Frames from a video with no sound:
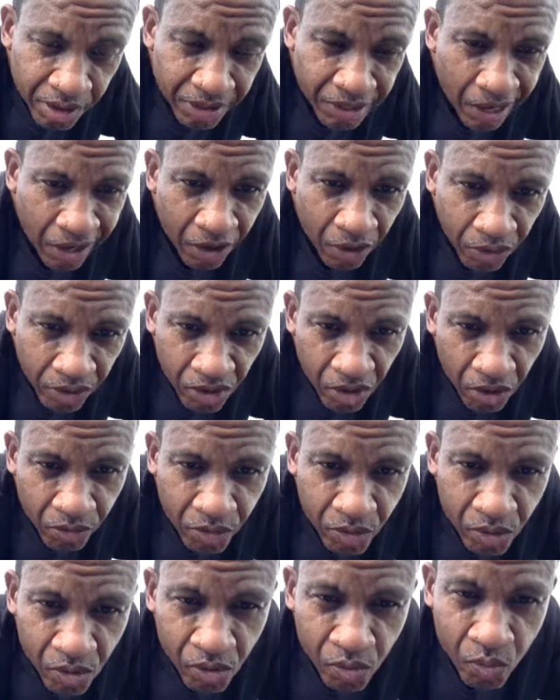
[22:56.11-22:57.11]
not only are
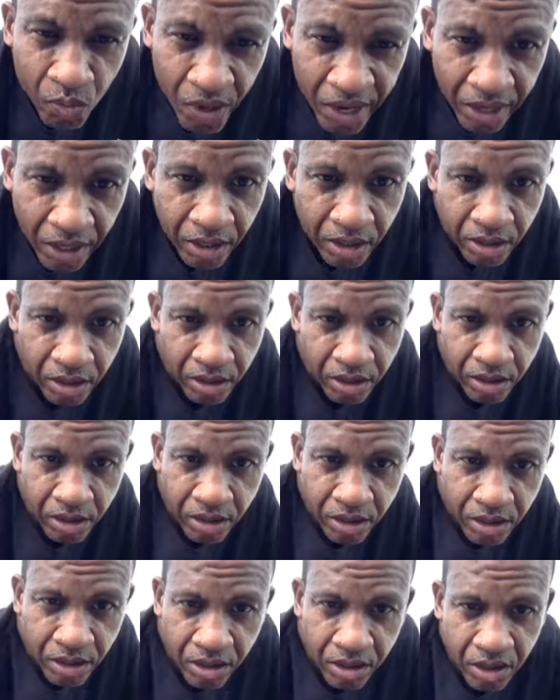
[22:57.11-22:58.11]
we going to win,
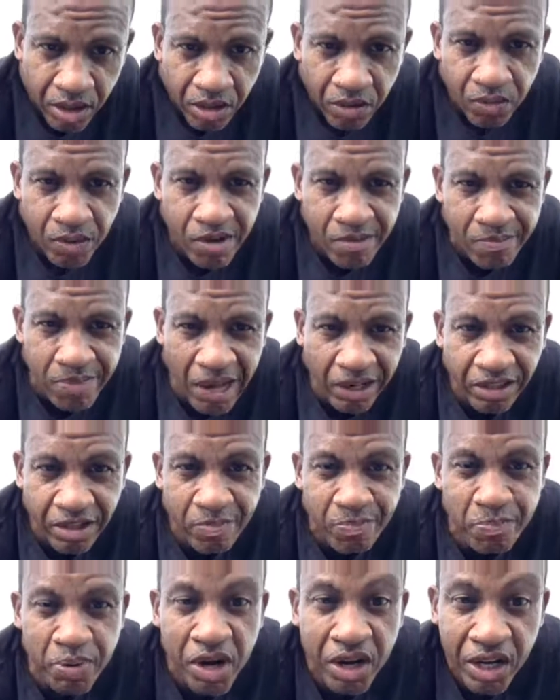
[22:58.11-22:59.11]
we're about
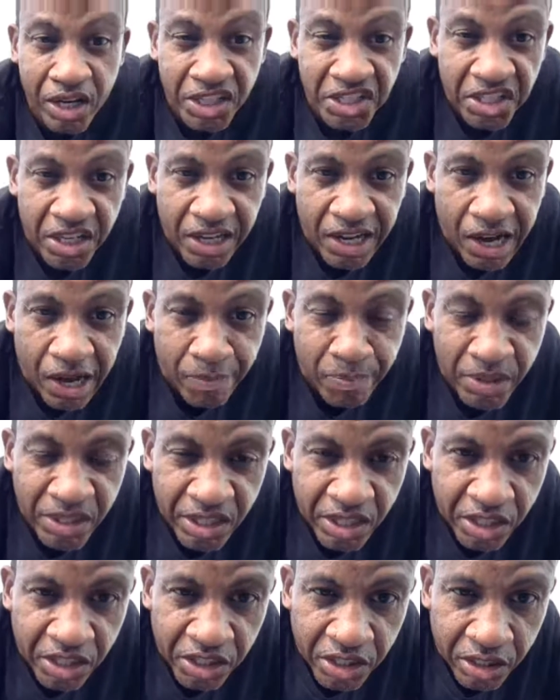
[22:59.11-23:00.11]
to punish the
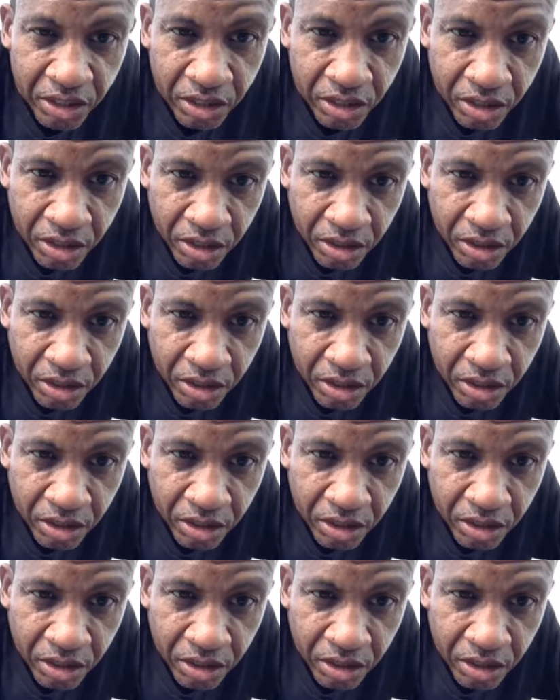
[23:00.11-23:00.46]
competition.